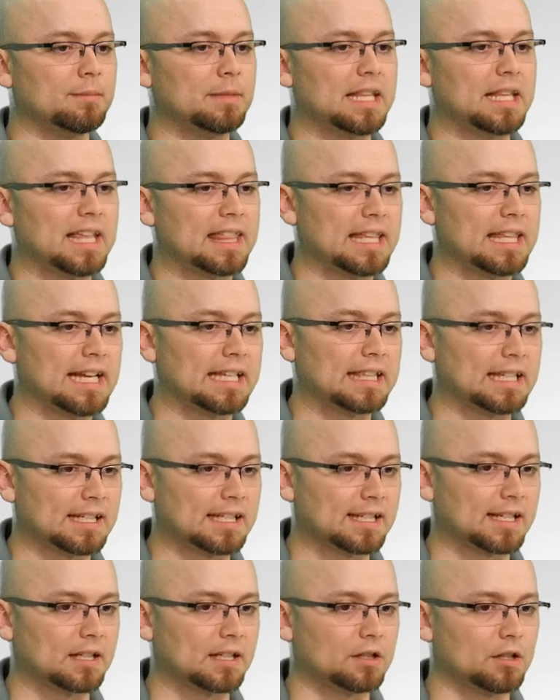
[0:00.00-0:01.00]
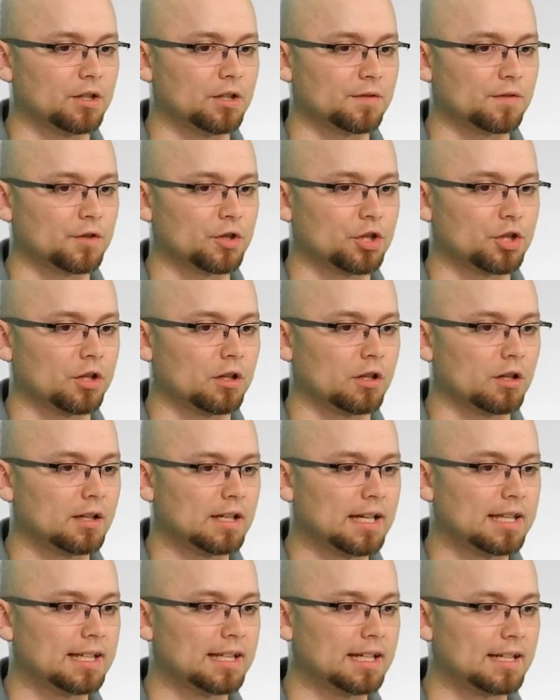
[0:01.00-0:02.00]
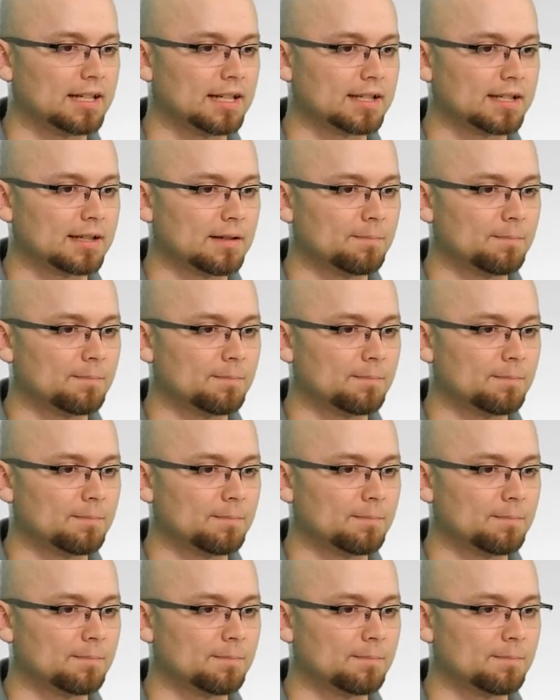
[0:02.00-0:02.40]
they think that it's going to close for sure, and then it doesn't.